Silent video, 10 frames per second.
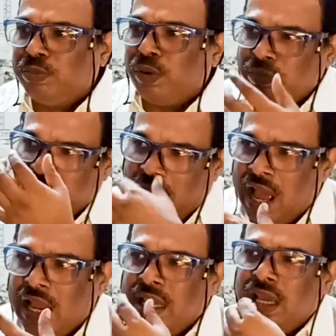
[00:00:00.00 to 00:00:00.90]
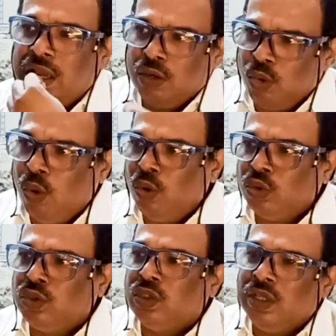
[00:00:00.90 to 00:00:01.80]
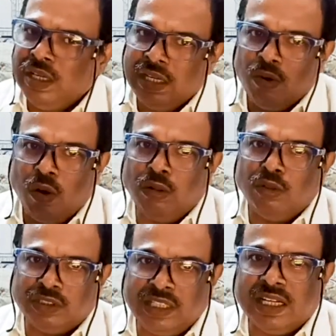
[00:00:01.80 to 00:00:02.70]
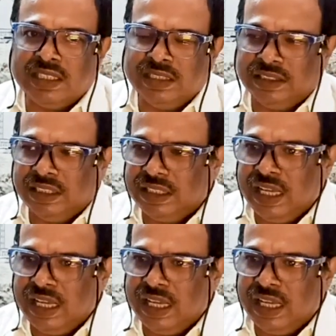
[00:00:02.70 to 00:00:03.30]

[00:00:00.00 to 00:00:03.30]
from the eye, nose, all those secretions are